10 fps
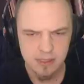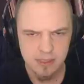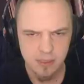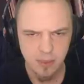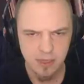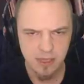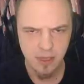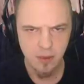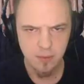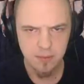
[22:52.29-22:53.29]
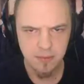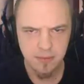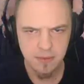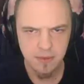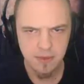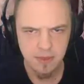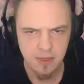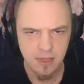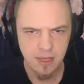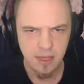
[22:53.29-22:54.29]
Is this the way to go?
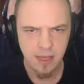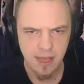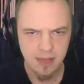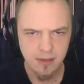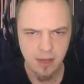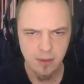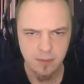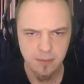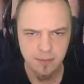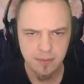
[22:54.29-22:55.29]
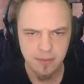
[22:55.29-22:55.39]
I don't know.